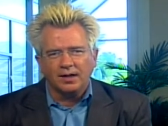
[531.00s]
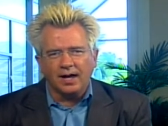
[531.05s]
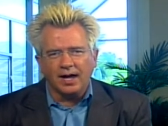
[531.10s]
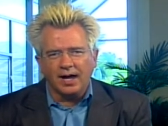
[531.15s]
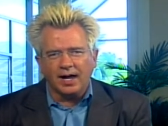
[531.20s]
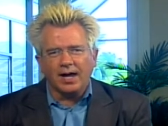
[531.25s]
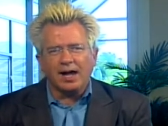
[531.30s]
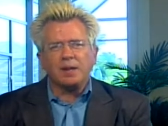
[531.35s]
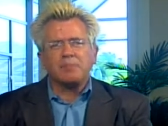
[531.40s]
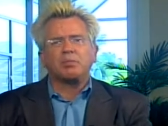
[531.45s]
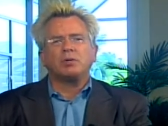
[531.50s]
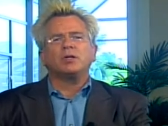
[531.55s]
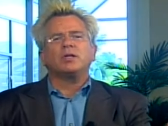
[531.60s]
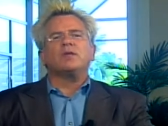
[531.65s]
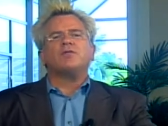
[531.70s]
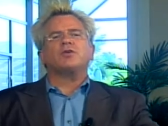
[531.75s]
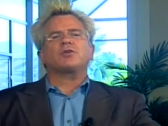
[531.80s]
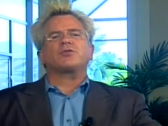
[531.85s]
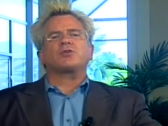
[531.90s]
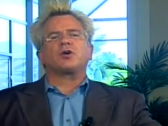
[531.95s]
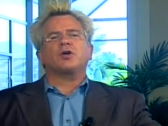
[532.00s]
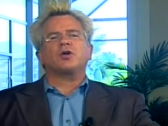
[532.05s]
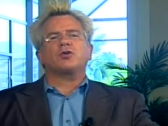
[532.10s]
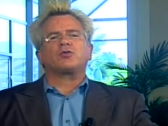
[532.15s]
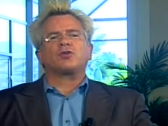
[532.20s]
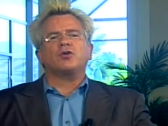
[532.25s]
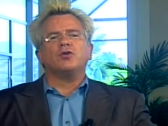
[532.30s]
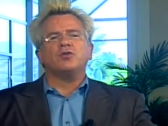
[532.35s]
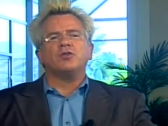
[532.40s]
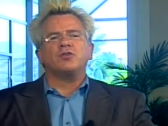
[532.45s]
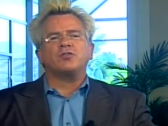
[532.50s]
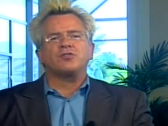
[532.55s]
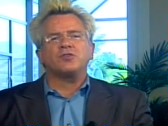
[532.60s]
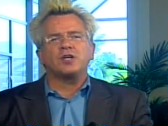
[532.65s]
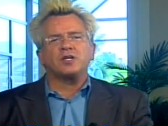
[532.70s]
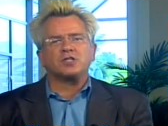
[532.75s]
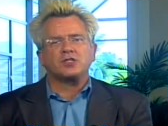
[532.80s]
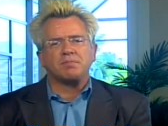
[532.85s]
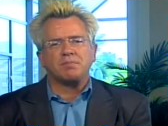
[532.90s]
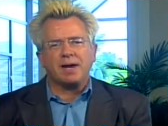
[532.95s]
and I believe it's going to turn this
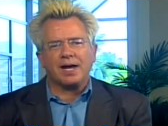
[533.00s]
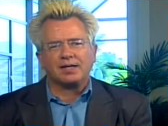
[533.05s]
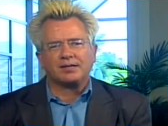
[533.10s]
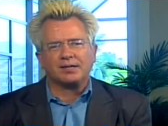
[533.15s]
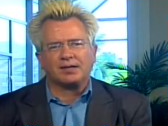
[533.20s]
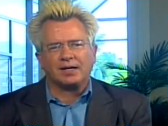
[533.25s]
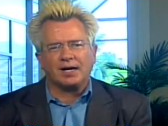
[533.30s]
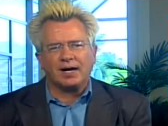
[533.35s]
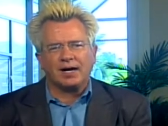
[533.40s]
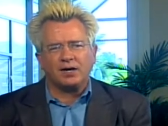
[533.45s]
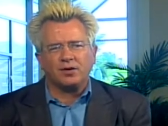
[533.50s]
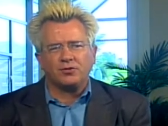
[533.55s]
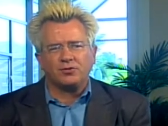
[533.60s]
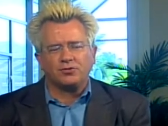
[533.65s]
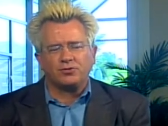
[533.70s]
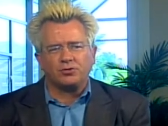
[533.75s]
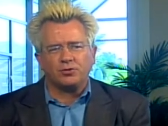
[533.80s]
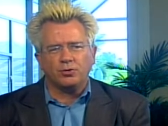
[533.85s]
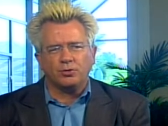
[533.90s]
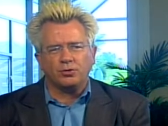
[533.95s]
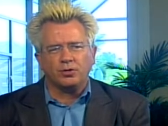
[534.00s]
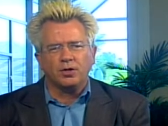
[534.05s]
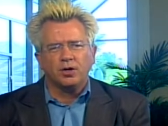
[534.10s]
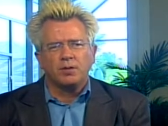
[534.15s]
nation back to God and His truth.